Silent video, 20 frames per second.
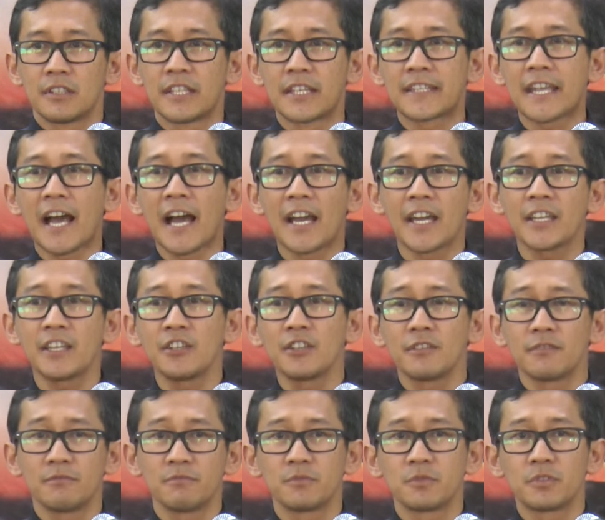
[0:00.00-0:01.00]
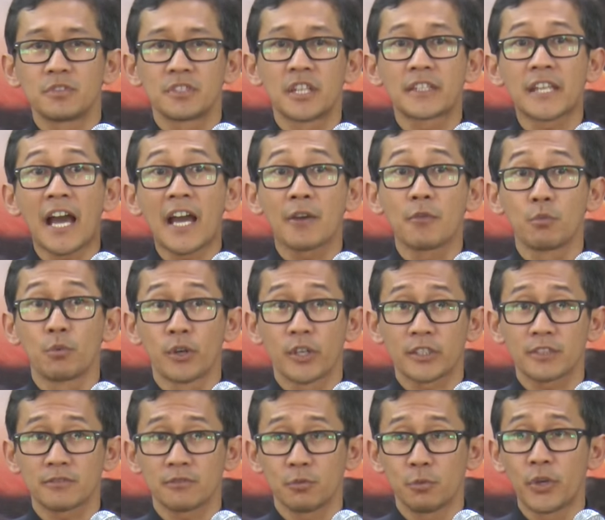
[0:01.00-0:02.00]
that I, that I
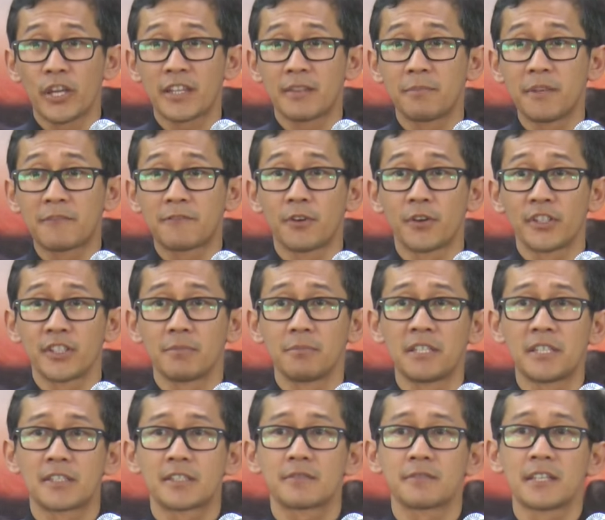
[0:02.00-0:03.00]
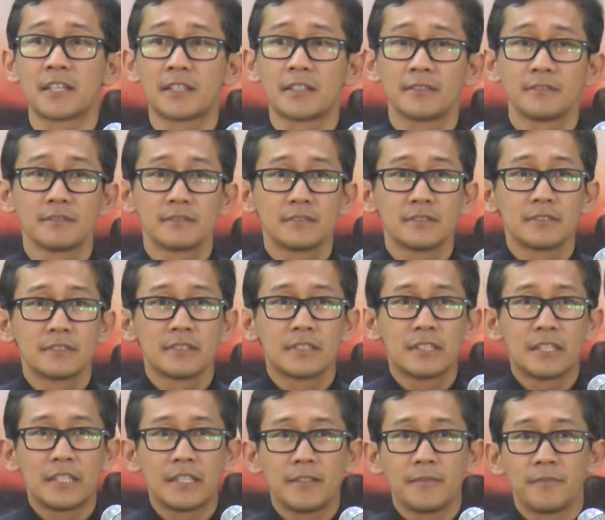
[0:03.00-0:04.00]
worked with before in the ministry.
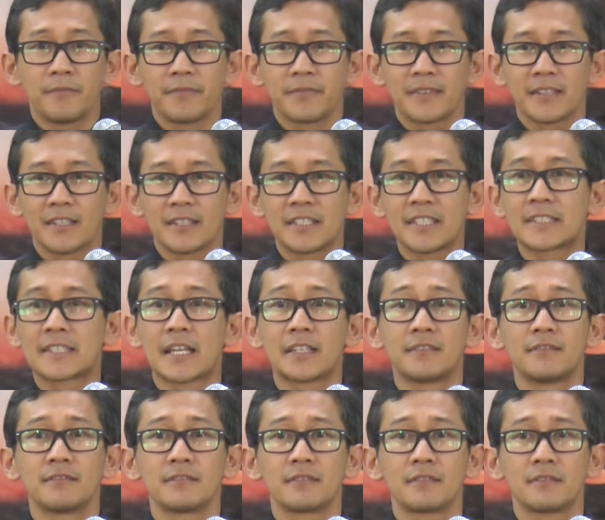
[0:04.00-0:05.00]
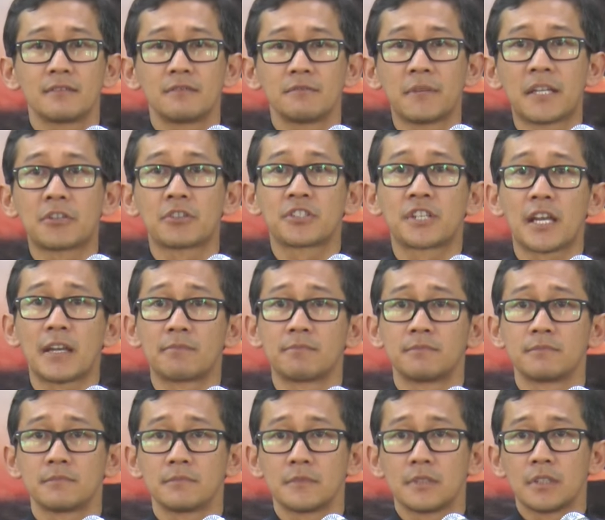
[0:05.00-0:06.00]
She said, Manong Gem,
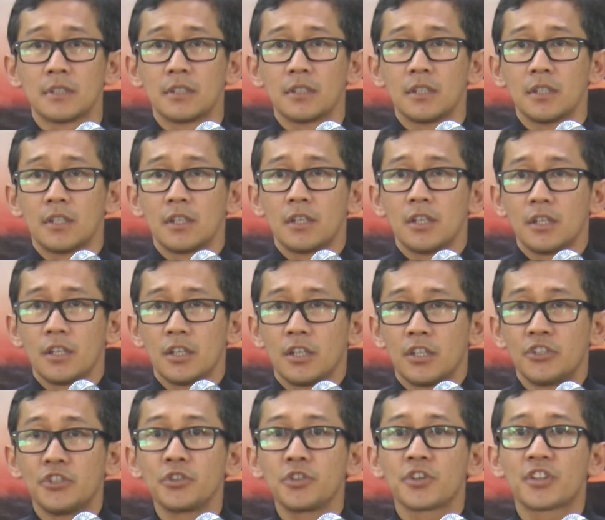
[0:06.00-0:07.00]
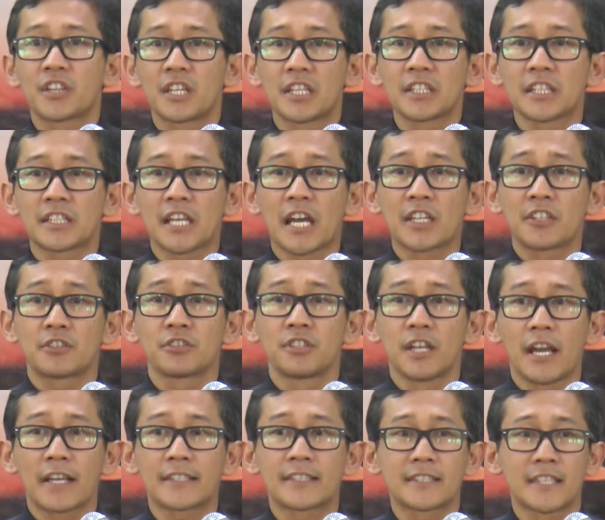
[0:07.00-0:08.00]
do you think that I should
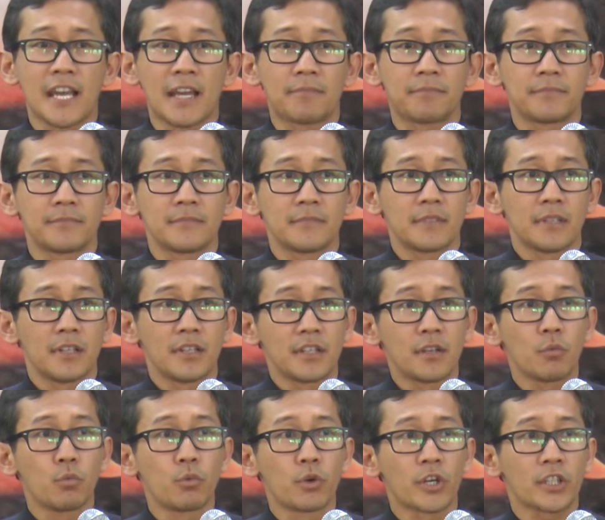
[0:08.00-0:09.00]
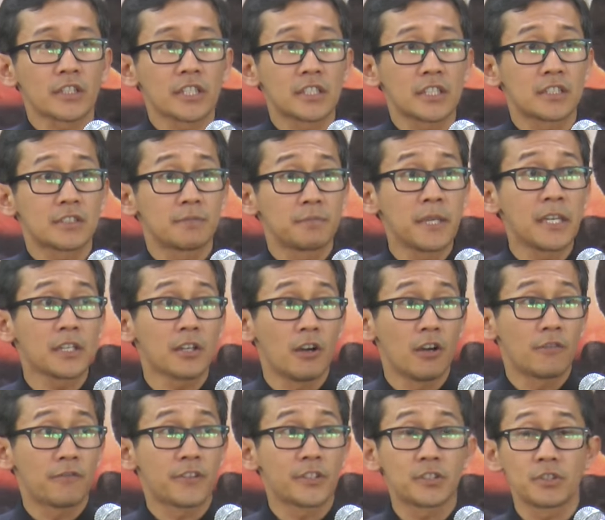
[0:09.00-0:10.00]
accept the work that is being
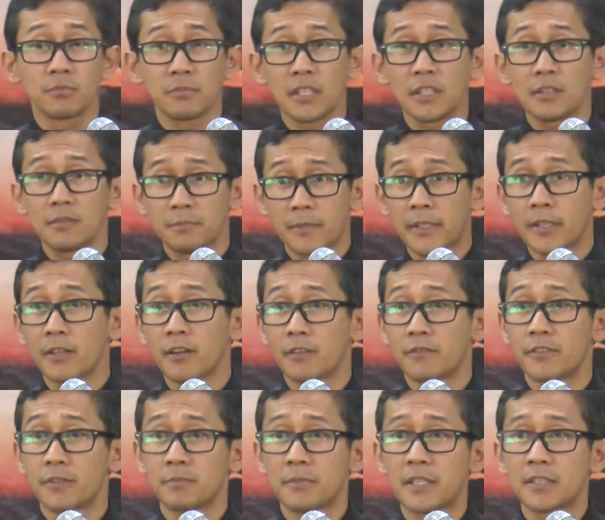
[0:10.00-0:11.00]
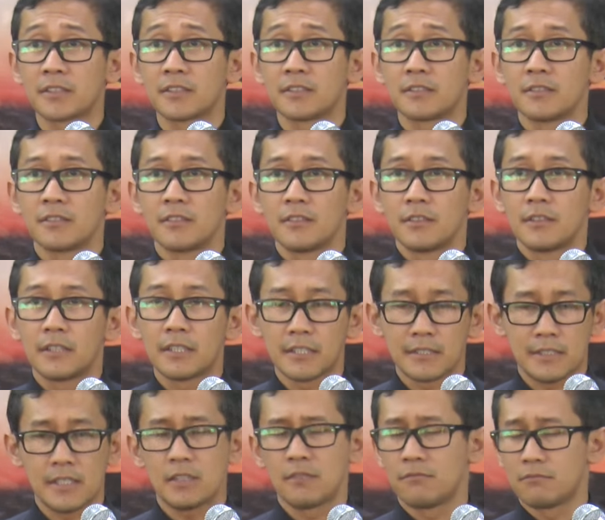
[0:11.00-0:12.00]
offered to me by the government? And I
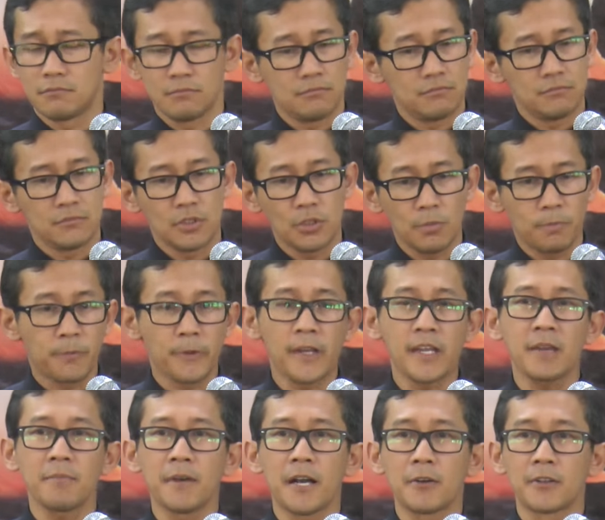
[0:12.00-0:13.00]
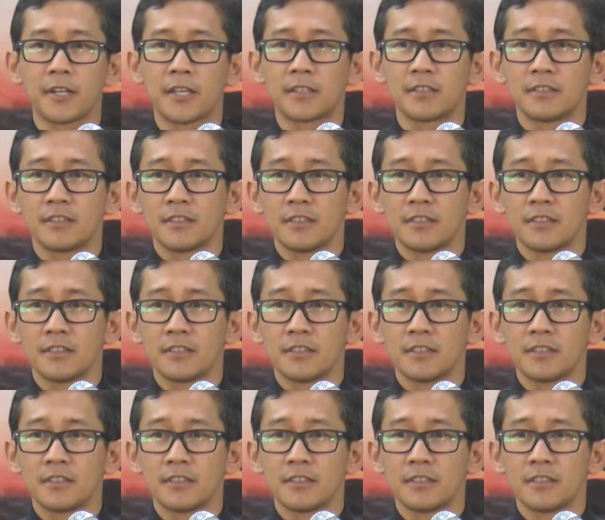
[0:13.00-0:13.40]
said, You pray about it.